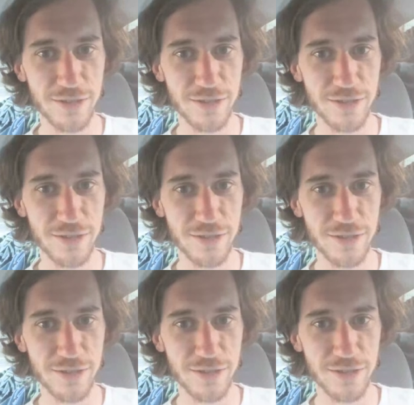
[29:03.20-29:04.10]
and people
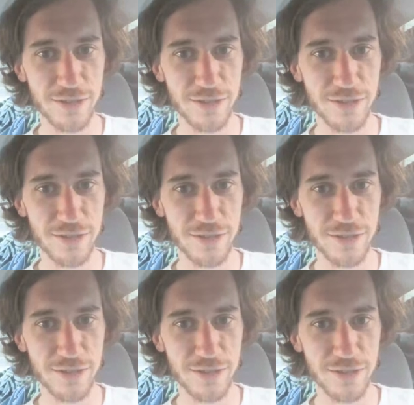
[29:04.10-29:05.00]
get their take
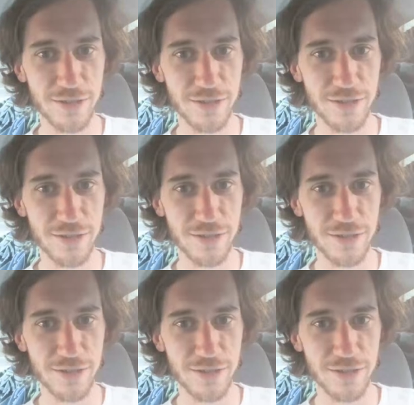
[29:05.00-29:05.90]
on
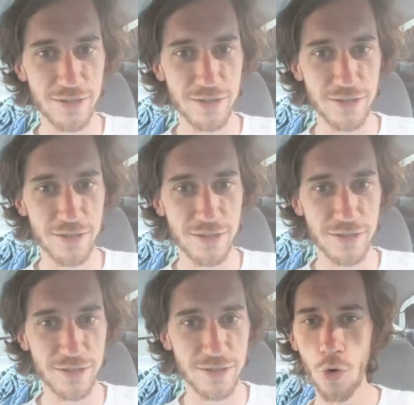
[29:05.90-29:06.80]
how they feel
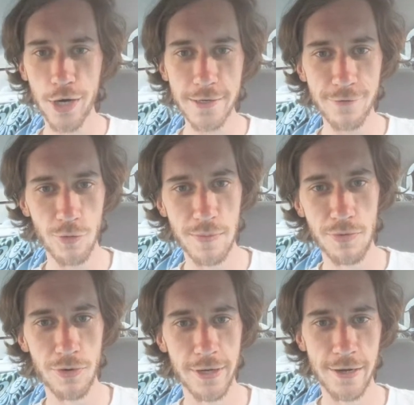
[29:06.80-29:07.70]
about working for
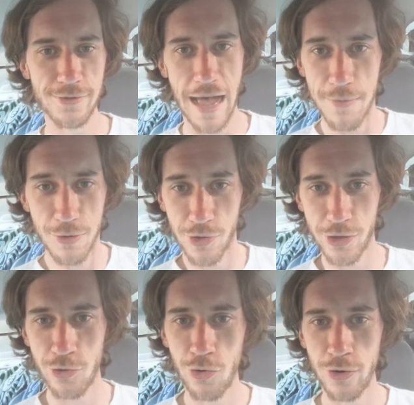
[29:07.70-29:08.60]
Ripple. That'd be really
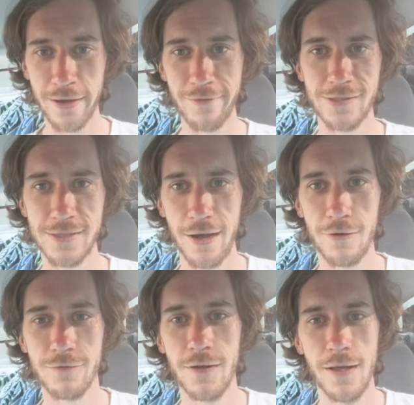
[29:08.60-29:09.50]
cool in and of
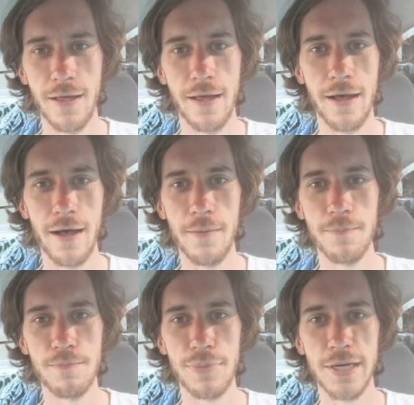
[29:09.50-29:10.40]
itself.
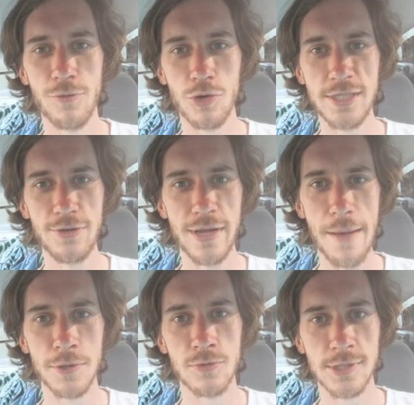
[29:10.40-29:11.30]
But we'll see what
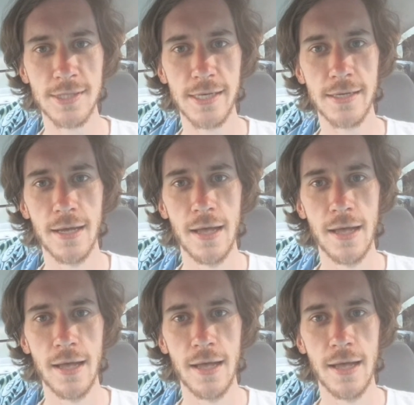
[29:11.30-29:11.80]
happens. We'll see.